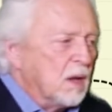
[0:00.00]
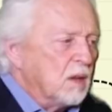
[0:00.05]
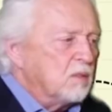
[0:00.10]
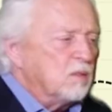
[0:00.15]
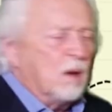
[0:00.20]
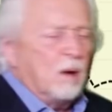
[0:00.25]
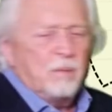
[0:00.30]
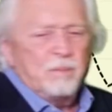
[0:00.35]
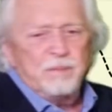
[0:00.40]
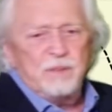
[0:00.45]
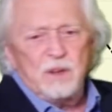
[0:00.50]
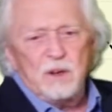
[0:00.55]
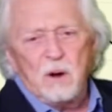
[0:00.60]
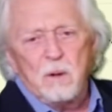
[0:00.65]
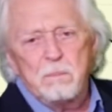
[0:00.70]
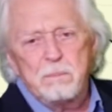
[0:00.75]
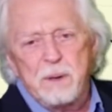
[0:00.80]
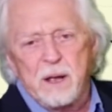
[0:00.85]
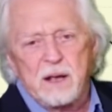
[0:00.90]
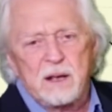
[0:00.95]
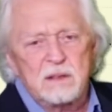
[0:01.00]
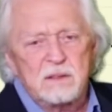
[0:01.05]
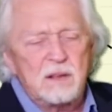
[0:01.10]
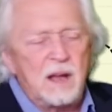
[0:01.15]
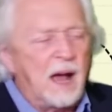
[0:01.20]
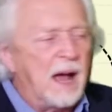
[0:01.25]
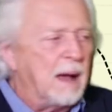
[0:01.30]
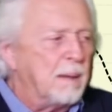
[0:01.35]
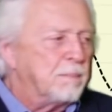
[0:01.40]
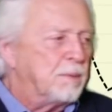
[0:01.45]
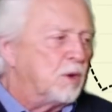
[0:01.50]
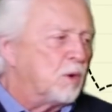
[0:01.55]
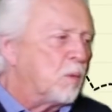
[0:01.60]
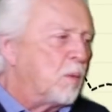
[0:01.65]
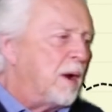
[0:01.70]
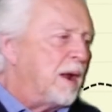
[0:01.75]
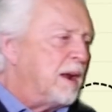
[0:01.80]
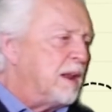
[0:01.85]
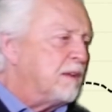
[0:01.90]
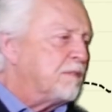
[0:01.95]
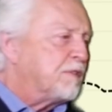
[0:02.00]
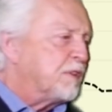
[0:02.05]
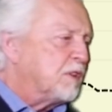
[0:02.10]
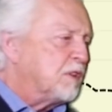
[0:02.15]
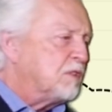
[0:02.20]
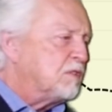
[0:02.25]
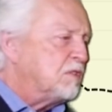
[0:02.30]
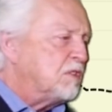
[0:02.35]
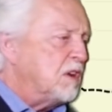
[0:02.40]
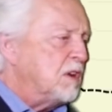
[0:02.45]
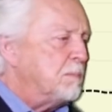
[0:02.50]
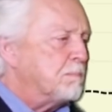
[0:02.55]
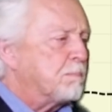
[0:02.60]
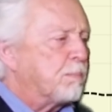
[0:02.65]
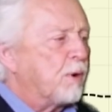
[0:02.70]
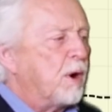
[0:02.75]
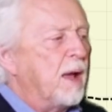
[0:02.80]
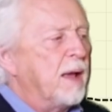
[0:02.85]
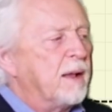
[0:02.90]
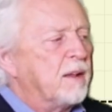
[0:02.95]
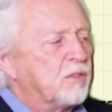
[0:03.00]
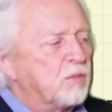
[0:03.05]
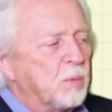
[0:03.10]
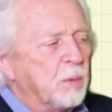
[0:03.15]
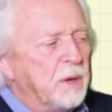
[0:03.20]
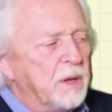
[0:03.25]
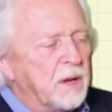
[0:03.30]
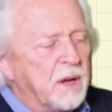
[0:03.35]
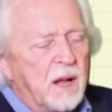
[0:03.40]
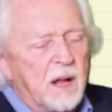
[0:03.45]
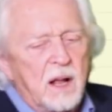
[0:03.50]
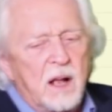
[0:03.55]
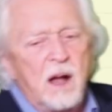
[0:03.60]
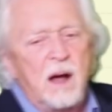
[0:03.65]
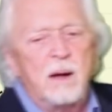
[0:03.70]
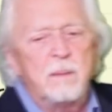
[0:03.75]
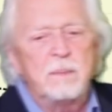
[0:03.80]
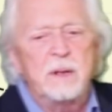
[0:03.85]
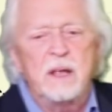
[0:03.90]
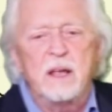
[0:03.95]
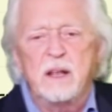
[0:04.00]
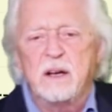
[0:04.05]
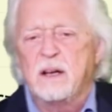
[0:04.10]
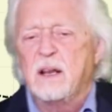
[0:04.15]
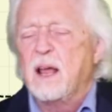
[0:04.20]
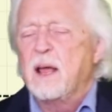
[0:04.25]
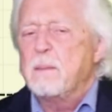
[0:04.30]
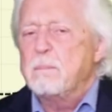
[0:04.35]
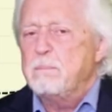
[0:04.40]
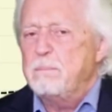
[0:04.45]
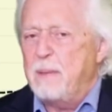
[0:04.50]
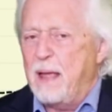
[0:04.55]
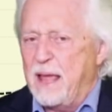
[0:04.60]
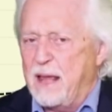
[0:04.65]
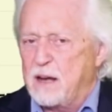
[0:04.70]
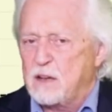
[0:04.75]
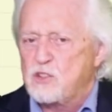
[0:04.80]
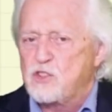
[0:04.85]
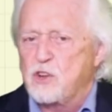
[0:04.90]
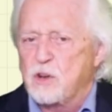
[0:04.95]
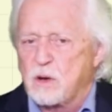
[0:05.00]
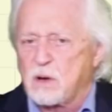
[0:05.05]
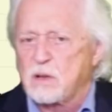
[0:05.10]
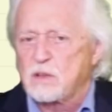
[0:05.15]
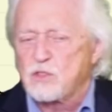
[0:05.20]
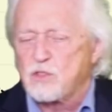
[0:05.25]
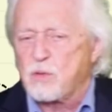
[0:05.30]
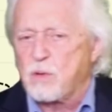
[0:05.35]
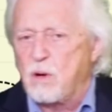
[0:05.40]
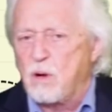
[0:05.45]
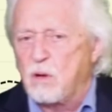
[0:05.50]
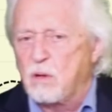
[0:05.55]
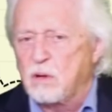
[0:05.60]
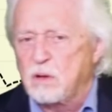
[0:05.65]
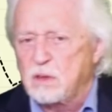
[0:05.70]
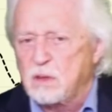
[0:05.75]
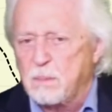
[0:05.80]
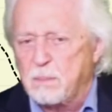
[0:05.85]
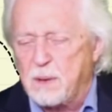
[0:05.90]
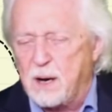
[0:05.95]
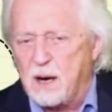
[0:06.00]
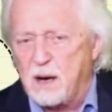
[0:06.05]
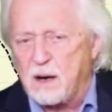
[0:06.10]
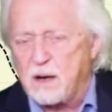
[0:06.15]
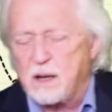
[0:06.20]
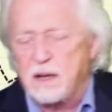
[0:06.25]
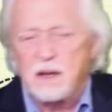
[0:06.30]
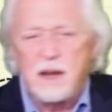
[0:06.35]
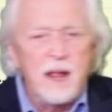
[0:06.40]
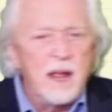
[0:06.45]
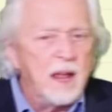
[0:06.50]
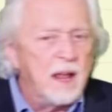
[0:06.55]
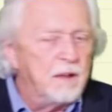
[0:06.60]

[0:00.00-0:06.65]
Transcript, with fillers: So you don't pick a top. You're waiting for the deep breaks where you can come in, manage your control in the market.